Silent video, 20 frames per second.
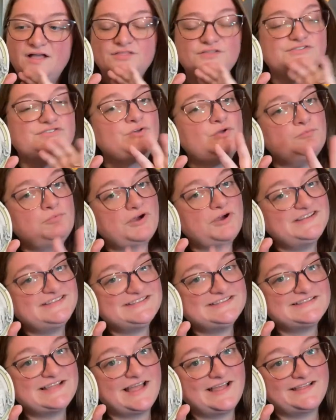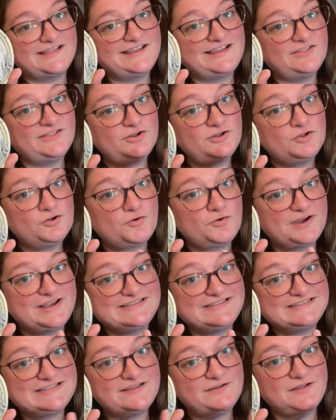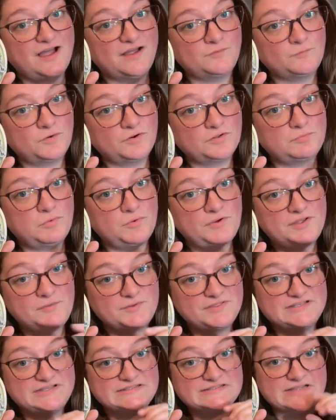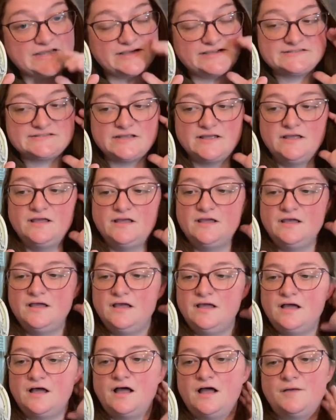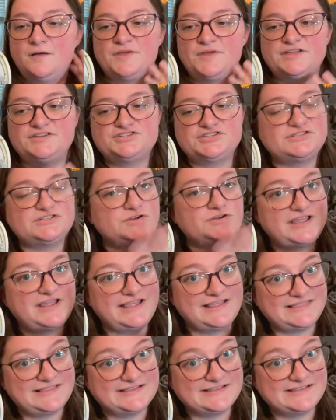The sold prices get a little crazy on WorthPoint with these guys. Just looking at the